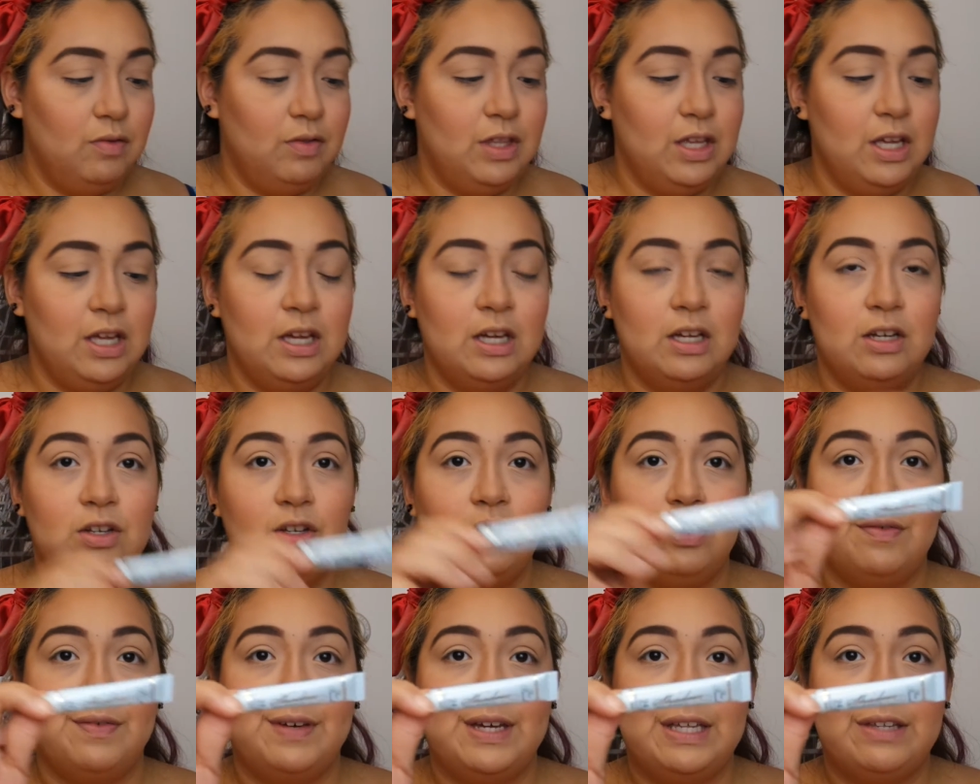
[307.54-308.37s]
the
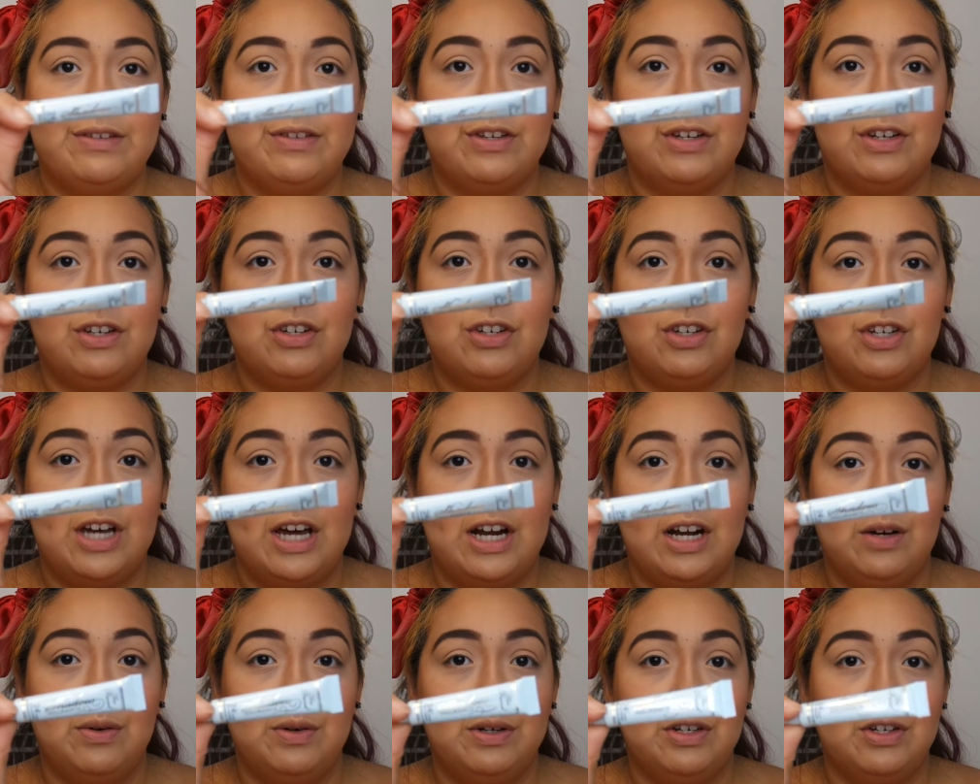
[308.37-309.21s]
Too Faced
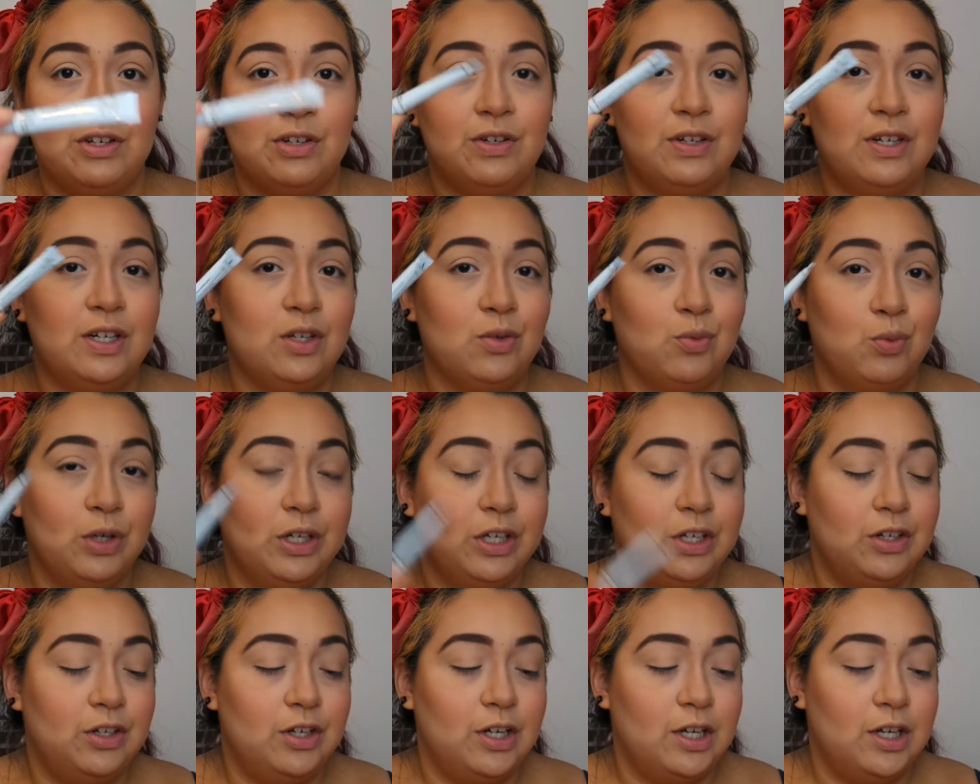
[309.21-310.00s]
Shadow Insurance, which